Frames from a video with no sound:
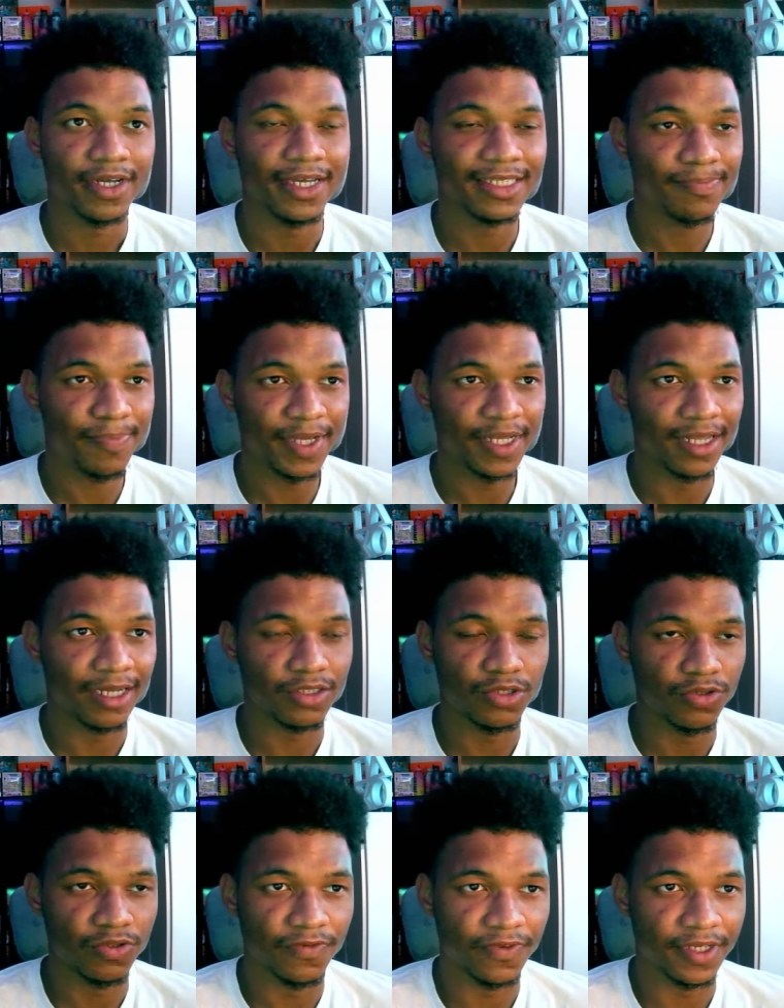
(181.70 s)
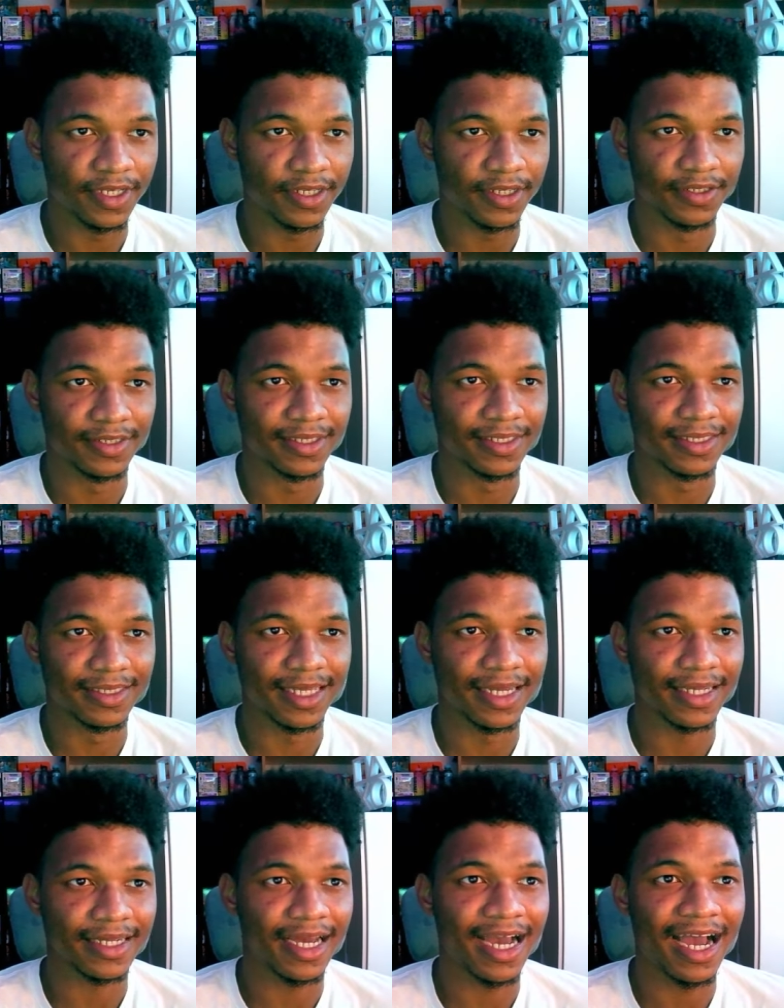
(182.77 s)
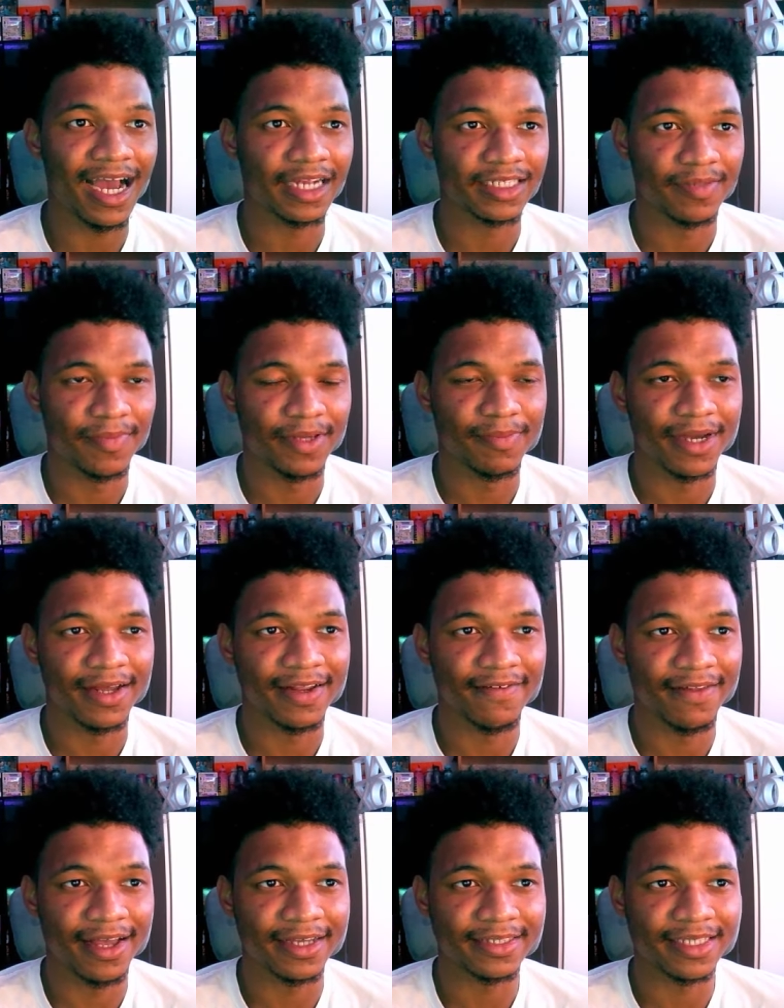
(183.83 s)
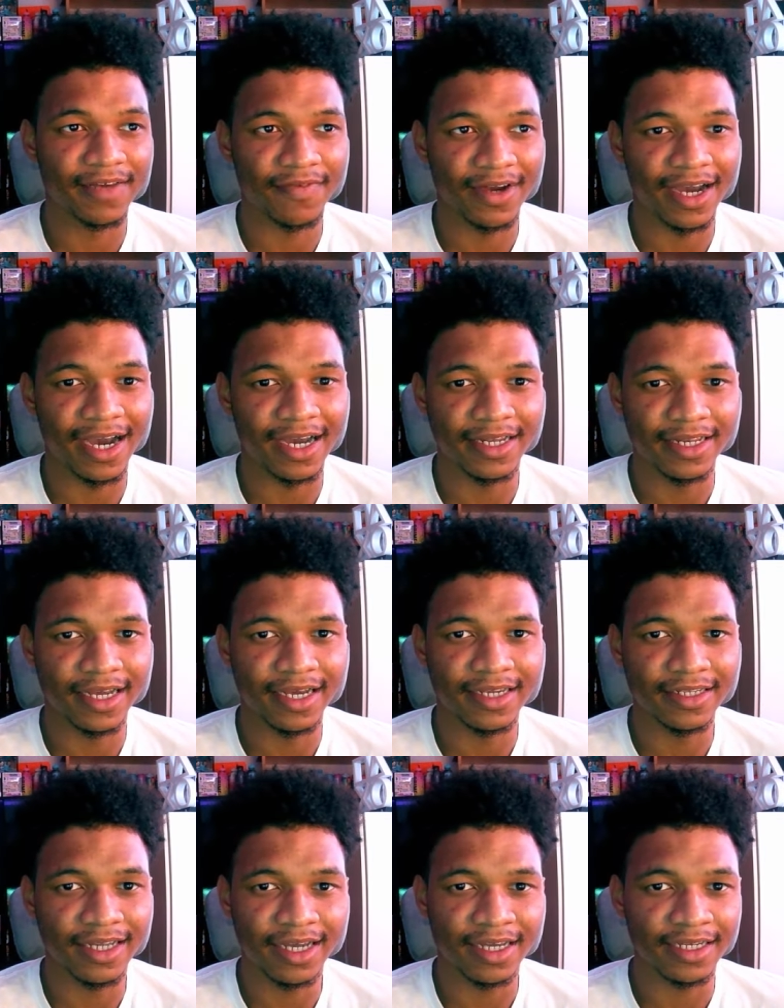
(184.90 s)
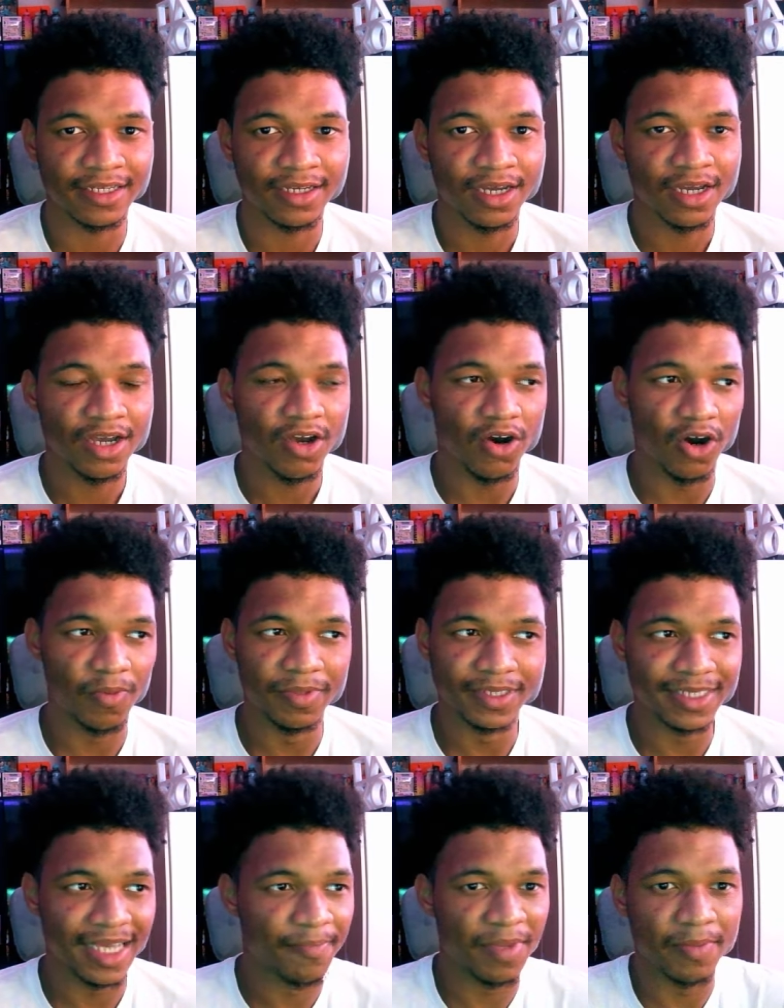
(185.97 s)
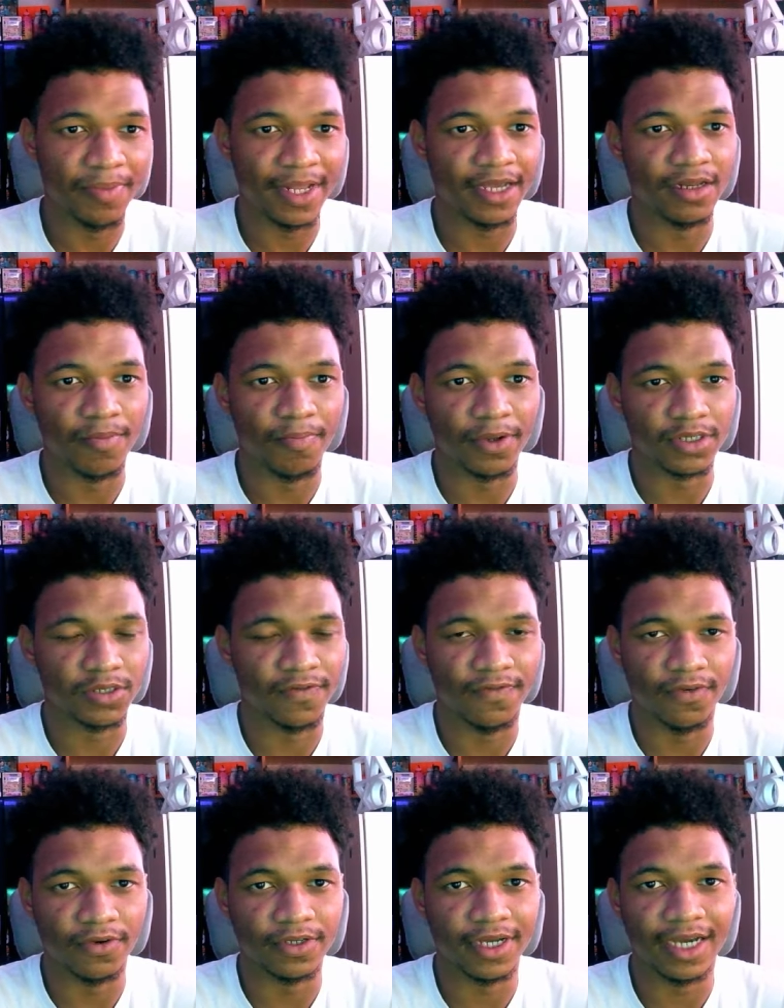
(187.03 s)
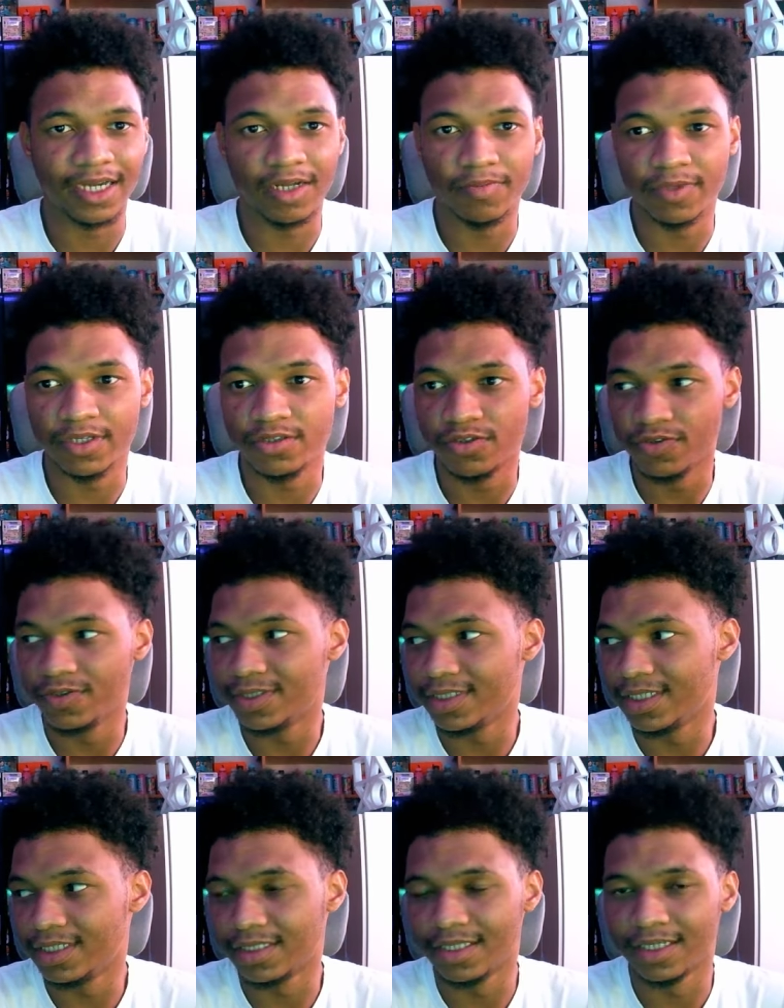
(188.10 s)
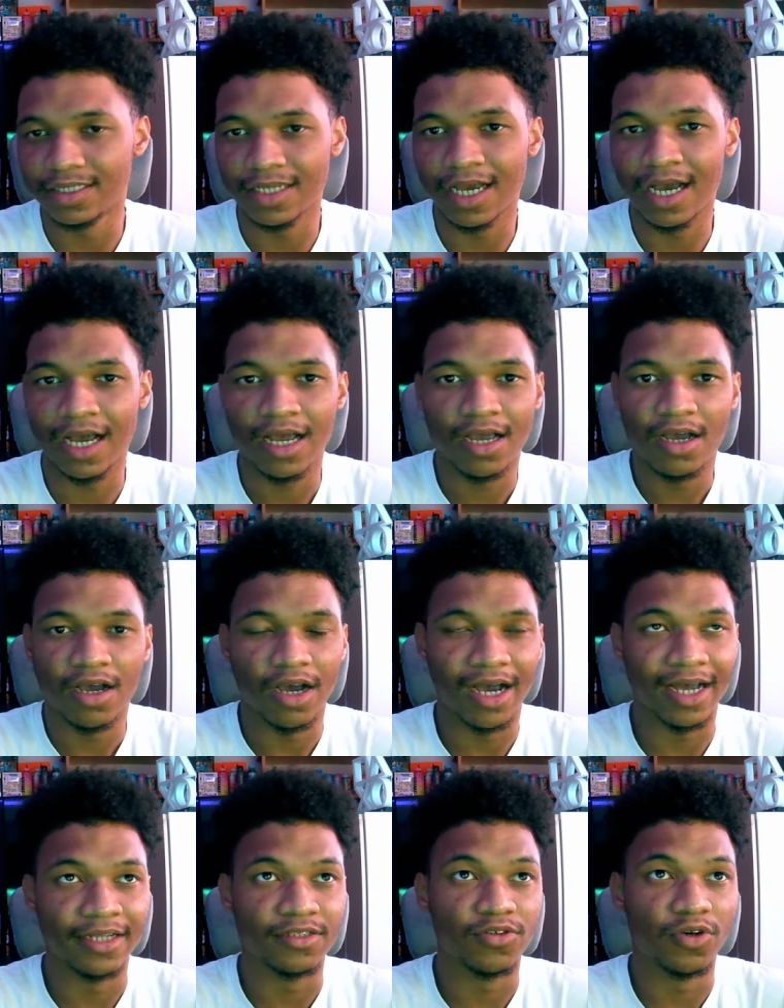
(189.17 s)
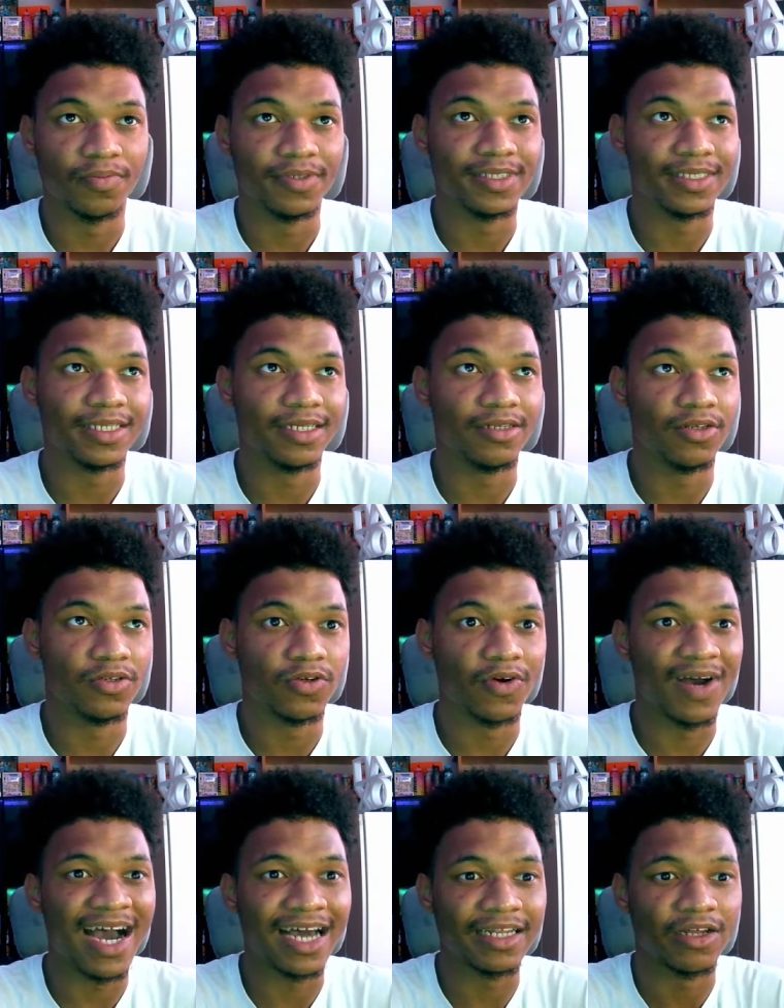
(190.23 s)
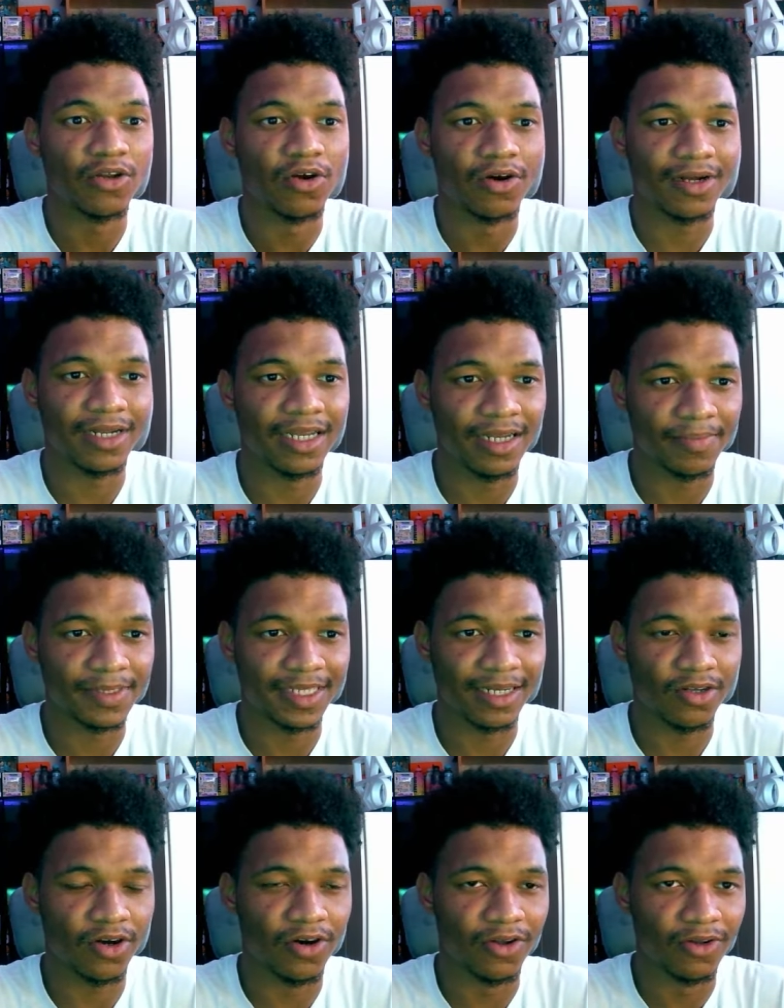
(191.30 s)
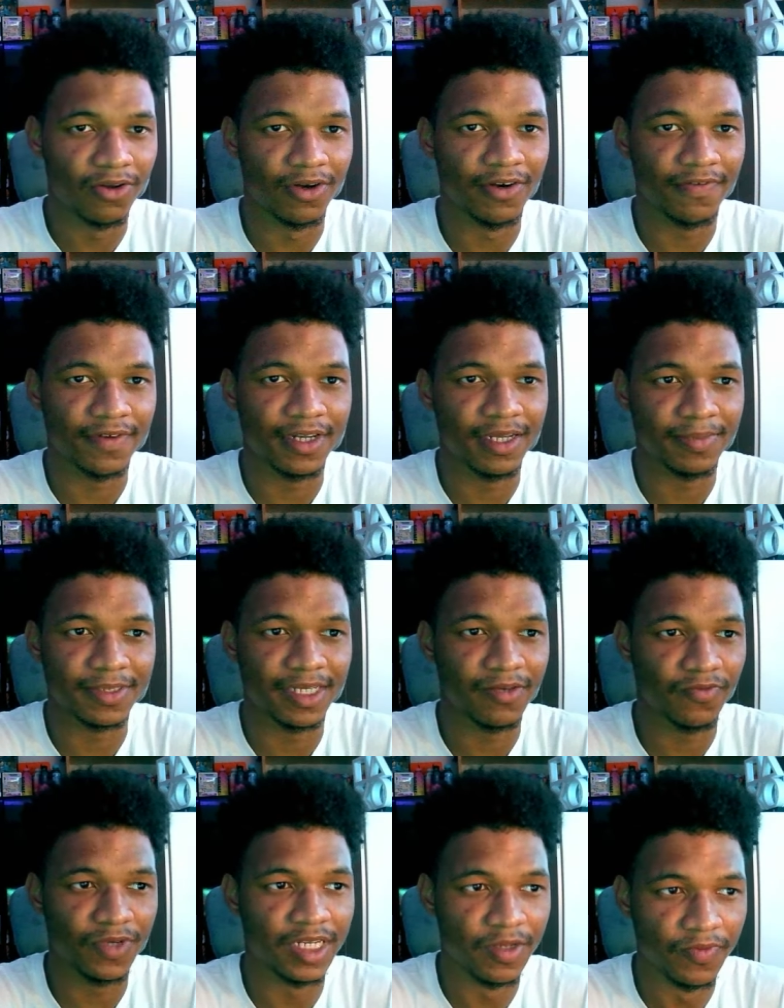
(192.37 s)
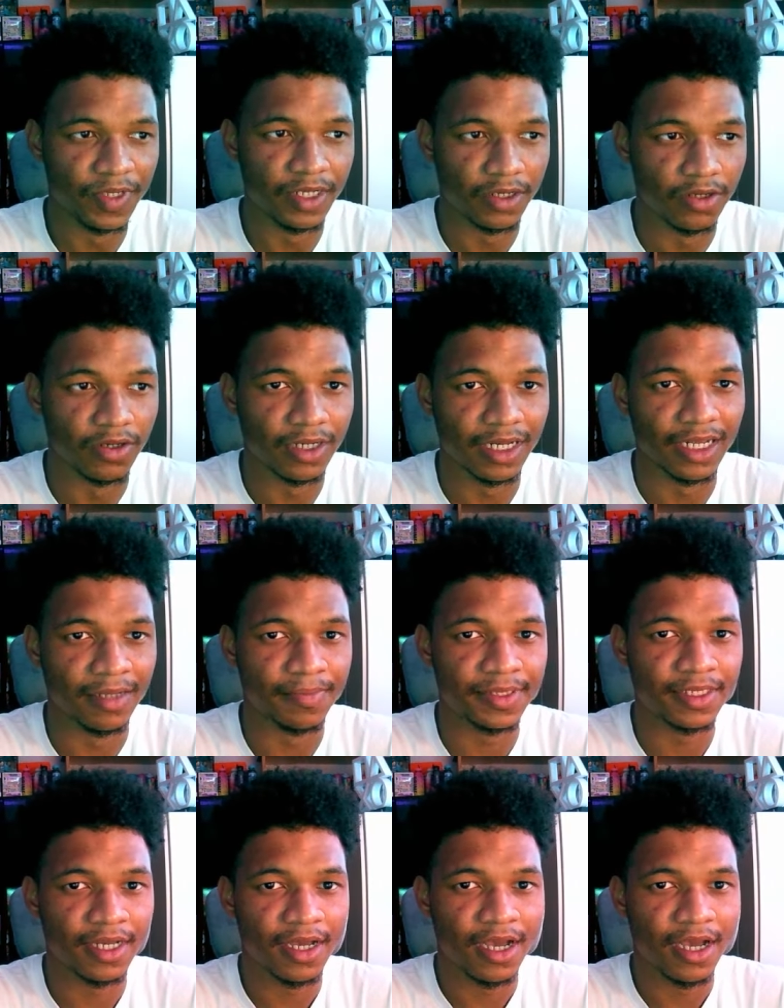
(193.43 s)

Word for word: it's been like two, three years since like I actually made my last ever highlight. Like, obviously, I've been playing a bunch of Fortnite. I mean, new season and that, and obviously, you know, had a lot of clips. I got a lot of clips, like really, really good clips.